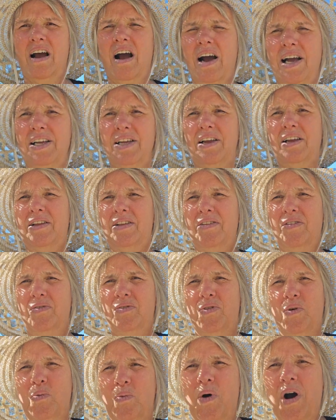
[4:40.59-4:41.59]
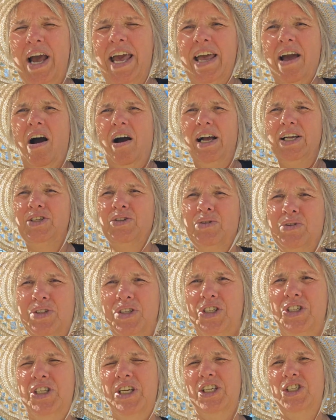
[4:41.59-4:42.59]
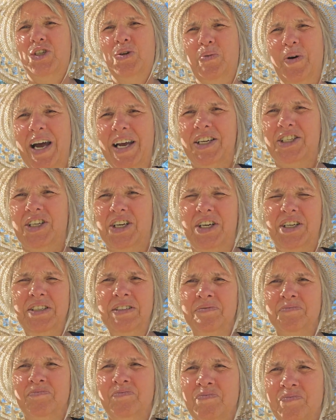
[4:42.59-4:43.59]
I the way I saw the situation